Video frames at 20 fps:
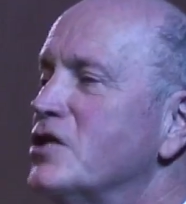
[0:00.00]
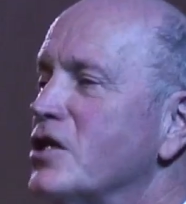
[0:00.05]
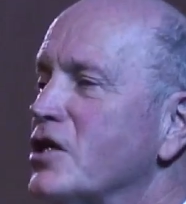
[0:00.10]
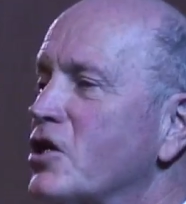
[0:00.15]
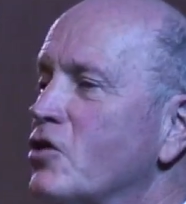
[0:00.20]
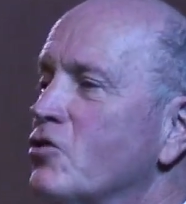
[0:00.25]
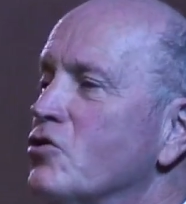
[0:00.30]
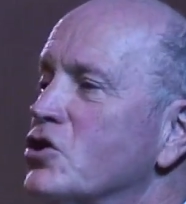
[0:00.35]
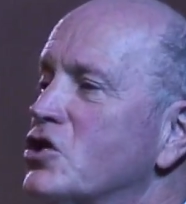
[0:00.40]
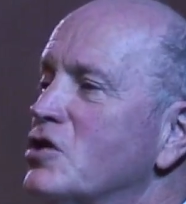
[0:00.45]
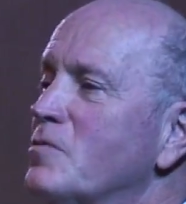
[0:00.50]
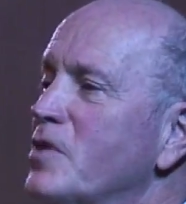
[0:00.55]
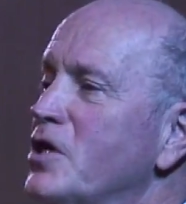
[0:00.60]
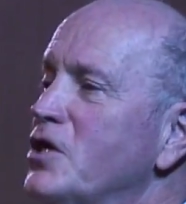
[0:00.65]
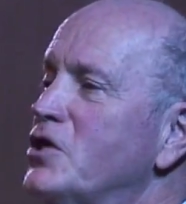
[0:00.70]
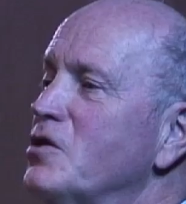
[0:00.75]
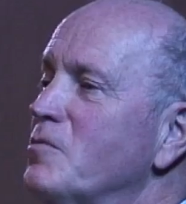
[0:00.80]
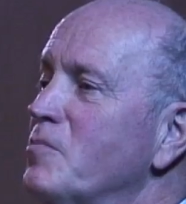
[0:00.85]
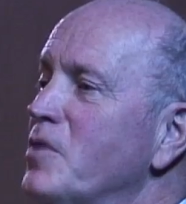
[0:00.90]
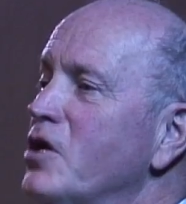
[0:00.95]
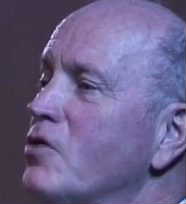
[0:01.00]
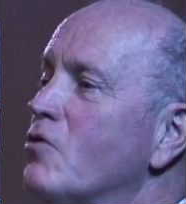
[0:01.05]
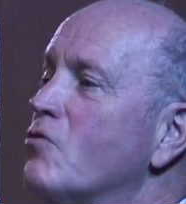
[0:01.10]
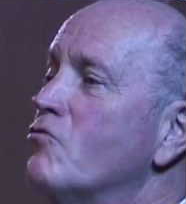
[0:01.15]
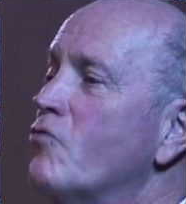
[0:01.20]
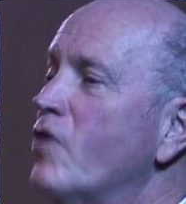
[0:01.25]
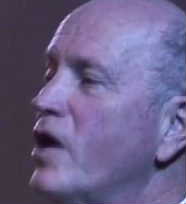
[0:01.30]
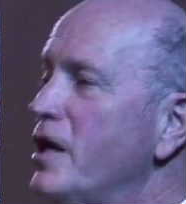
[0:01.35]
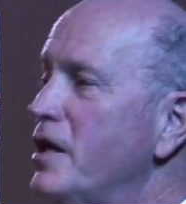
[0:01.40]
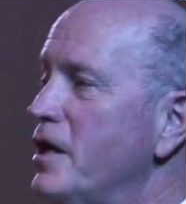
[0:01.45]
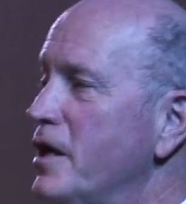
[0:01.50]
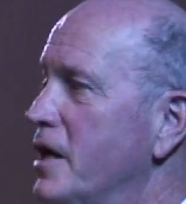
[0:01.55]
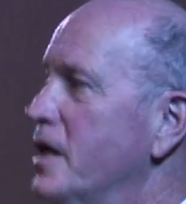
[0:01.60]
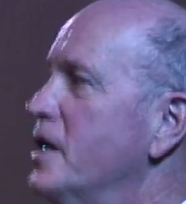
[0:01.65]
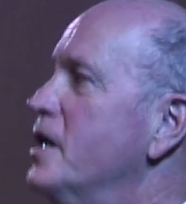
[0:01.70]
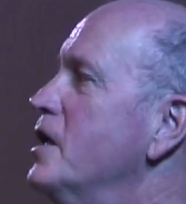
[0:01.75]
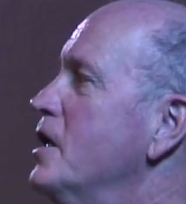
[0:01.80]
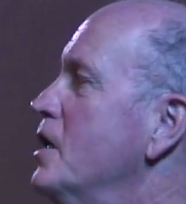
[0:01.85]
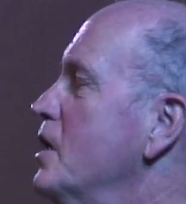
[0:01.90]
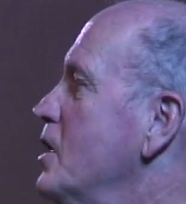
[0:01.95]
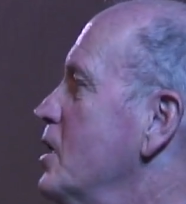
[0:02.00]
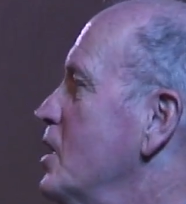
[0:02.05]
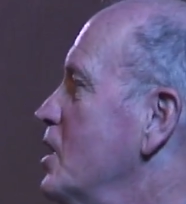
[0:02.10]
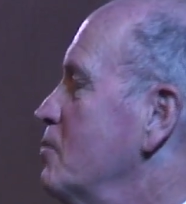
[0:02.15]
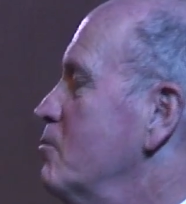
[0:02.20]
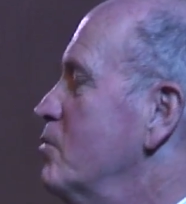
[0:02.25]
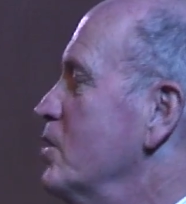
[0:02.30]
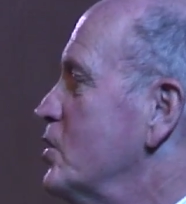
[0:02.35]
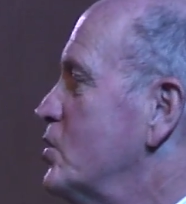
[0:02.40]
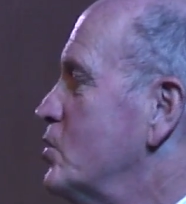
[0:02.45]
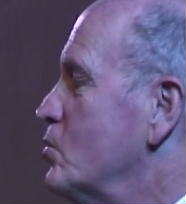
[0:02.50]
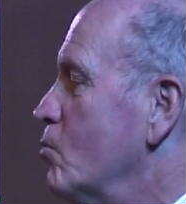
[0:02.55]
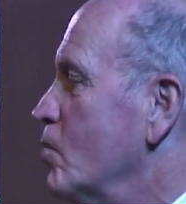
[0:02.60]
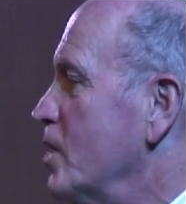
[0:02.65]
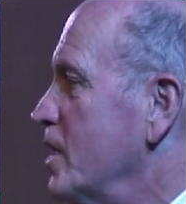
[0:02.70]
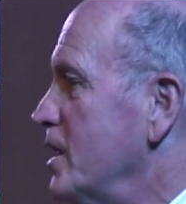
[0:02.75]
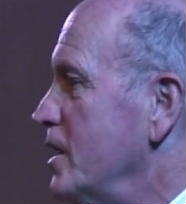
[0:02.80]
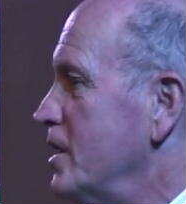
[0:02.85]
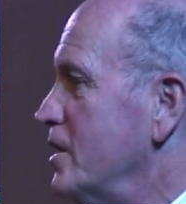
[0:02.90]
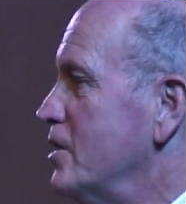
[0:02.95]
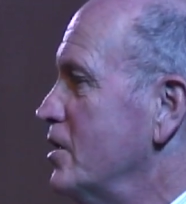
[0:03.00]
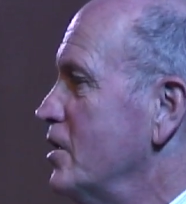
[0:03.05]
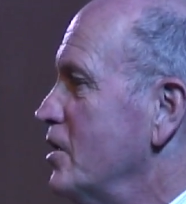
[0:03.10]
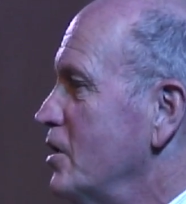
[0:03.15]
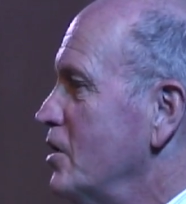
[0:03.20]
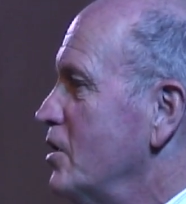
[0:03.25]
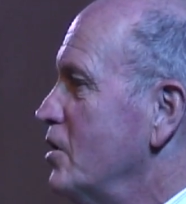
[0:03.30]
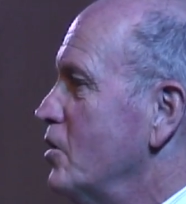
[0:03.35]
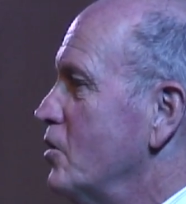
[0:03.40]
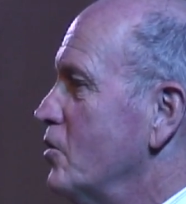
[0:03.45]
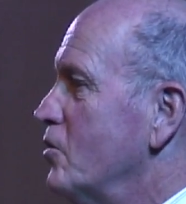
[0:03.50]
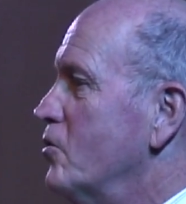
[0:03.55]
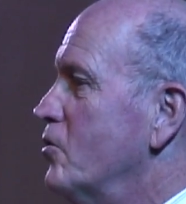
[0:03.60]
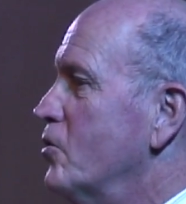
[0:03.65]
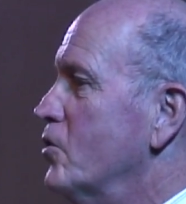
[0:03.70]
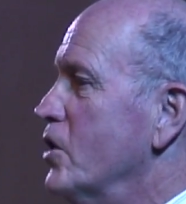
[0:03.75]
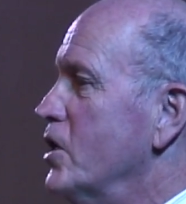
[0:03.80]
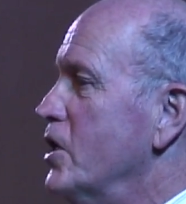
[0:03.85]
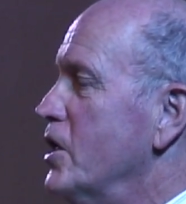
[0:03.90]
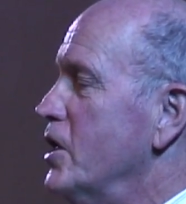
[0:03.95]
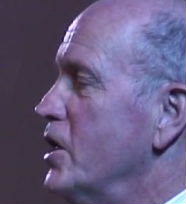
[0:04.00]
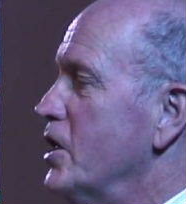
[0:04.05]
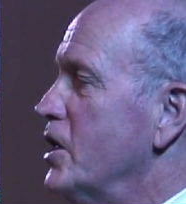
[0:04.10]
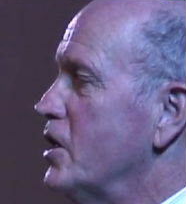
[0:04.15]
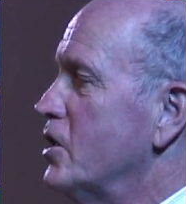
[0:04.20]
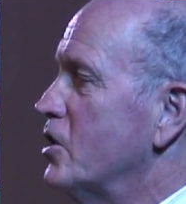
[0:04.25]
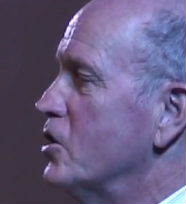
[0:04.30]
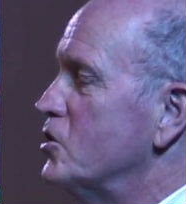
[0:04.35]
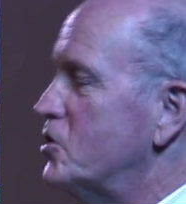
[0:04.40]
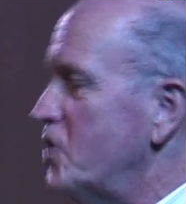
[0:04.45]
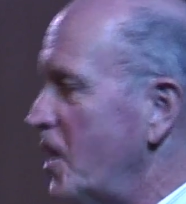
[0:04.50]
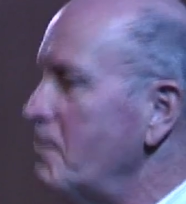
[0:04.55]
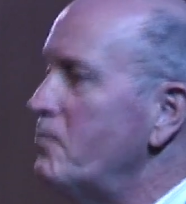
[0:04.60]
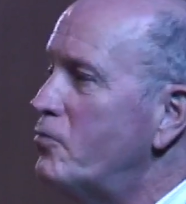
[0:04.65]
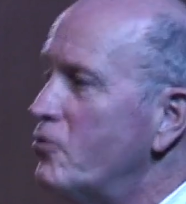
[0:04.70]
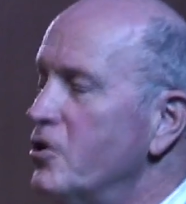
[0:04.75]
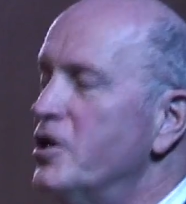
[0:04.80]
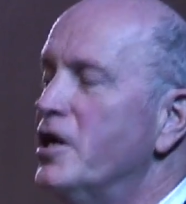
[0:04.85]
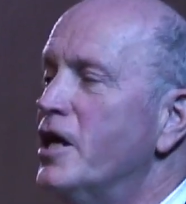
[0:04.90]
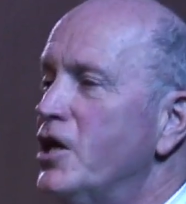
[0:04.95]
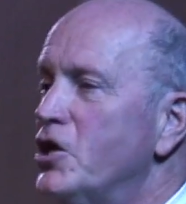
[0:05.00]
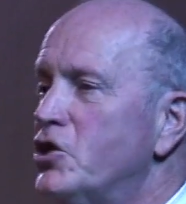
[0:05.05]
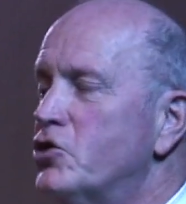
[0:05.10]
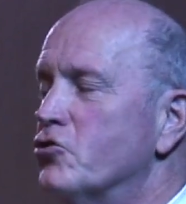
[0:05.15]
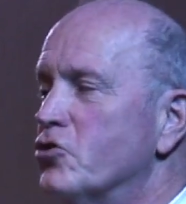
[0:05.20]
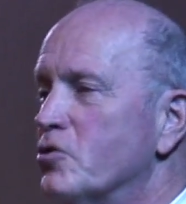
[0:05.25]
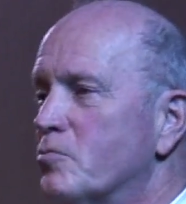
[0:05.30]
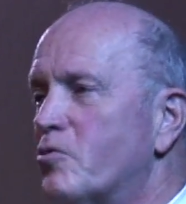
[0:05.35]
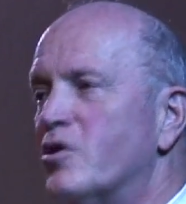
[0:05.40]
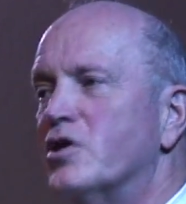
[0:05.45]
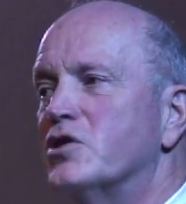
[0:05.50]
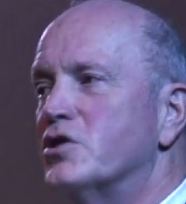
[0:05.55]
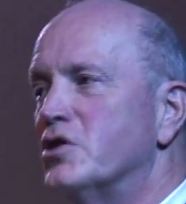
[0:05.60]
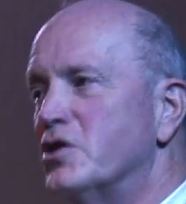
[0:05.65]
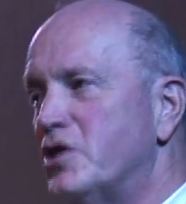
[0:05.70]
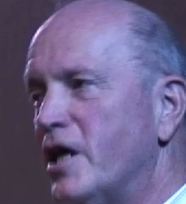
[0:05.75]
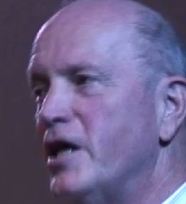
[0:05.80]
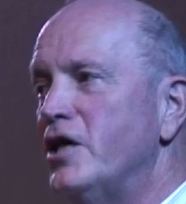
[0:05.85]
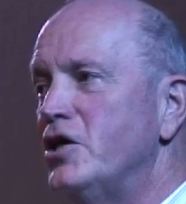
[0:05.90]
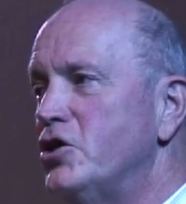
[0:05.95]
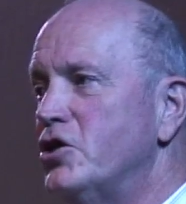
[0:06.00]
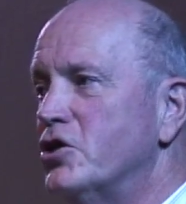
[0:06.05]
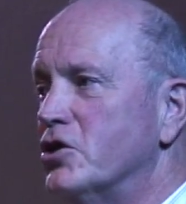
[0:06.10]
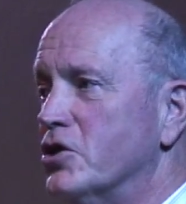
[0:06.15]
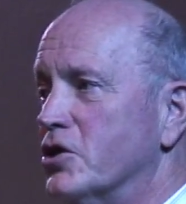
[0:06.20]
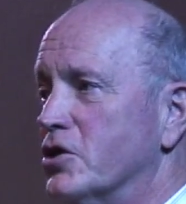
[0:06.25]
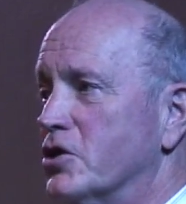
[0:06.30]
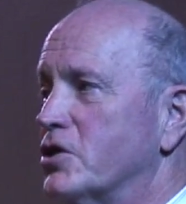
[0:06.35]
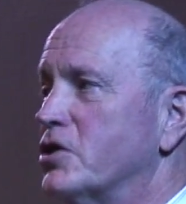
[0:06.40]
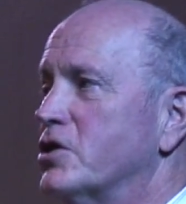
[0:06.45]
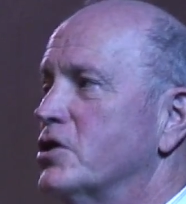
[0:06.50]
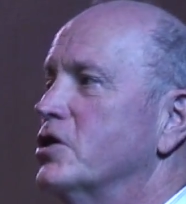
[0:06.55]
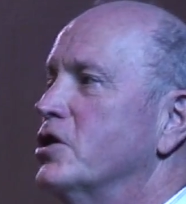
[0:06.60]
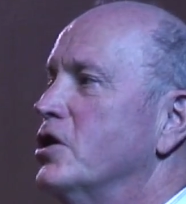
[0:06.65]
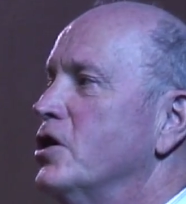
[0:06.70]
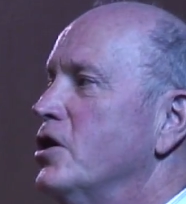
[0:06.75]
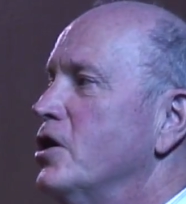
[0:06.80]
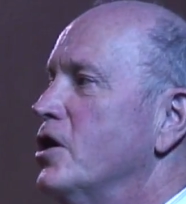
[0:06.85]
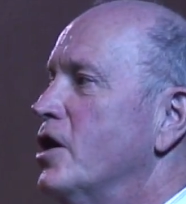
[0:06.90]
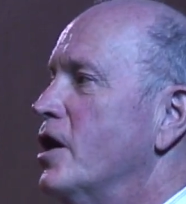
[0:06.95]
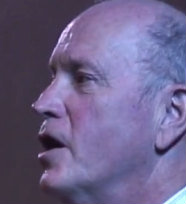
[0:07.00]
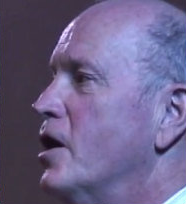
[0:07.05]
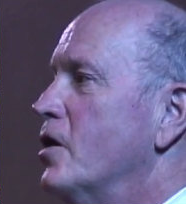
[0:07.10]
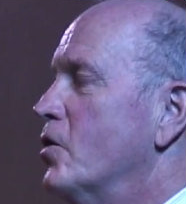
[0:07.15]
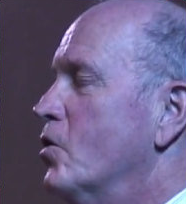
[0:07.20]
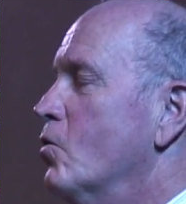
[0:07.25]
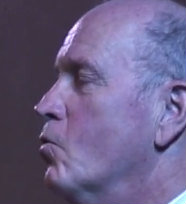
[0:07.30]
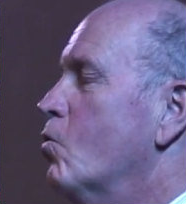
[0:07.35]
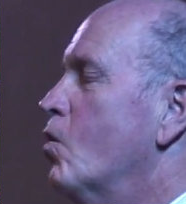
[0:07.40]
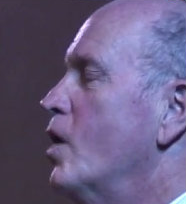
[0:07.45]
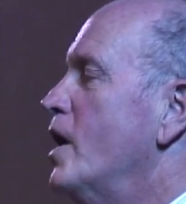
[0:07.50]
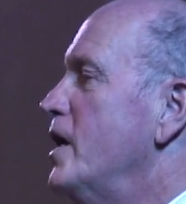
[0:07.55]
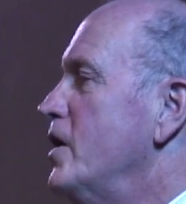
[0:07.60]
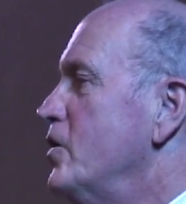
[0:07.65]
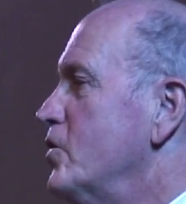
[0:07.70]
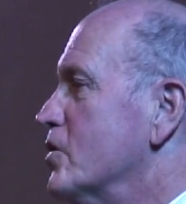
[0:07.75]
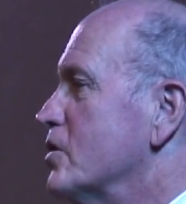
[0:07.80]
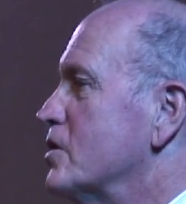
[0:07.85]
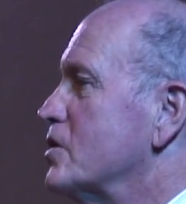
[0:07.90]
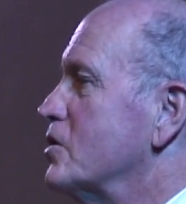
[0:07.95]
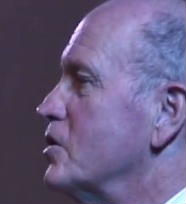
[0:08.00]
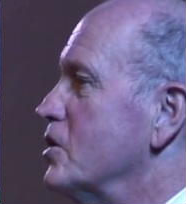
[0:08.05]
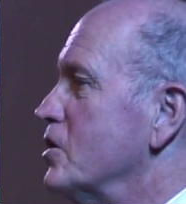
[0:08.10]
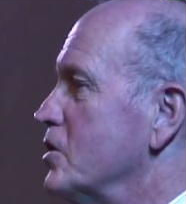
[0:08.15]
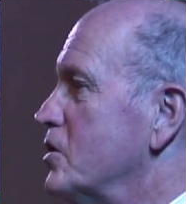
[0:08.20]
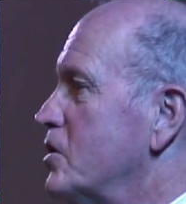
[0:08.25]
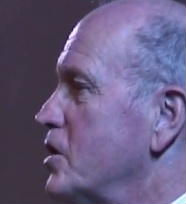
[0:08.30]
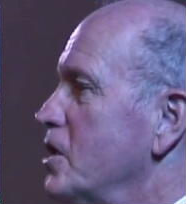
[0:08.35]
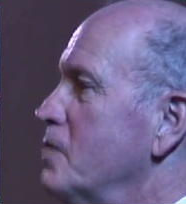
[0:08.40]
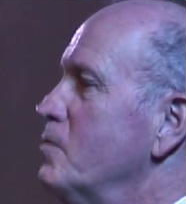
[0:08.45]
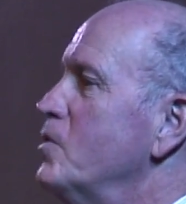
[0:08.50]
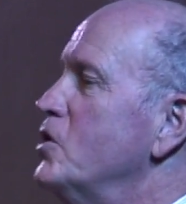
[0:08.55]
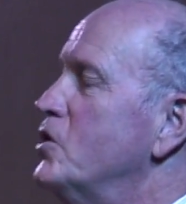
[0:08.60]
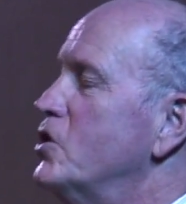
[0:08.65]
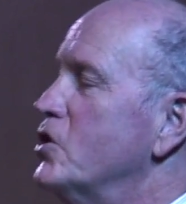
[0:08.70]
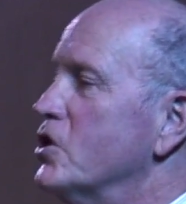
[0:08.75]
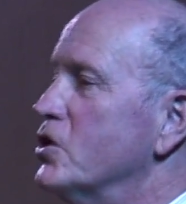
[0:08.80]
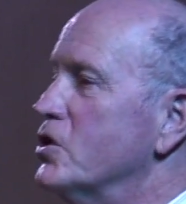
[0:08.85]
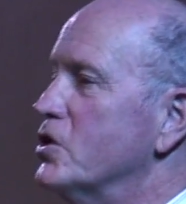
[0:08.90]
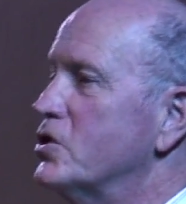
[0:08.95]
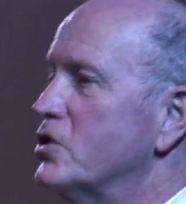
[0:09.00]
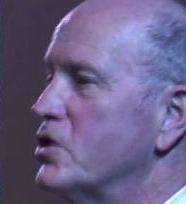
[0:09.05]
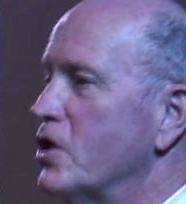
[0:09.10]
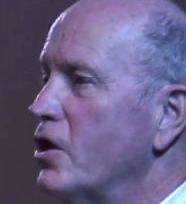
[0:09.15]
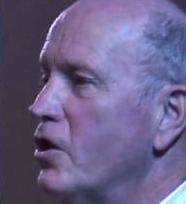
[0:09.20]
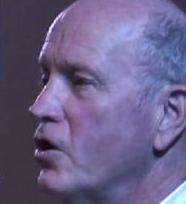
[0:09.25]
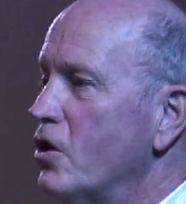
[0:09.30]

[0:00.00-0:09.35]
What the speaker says: dichotomy to me already between the contemporary nature of the presentations, the way that the images